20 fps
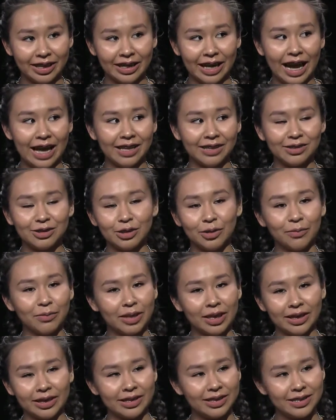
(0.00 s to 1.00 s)
And I don't
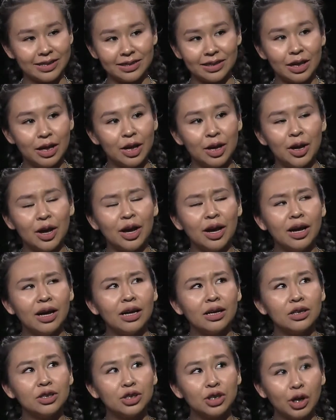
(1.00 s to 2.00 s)
think it's
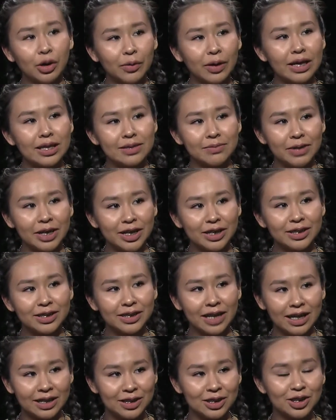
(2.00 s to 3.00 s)
shown as much
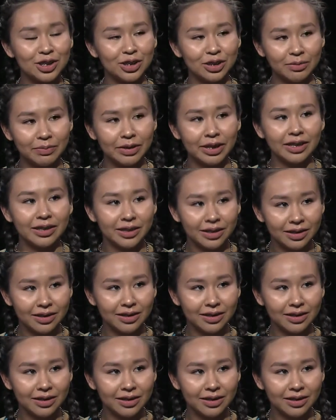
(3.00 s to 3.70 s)
as it should be.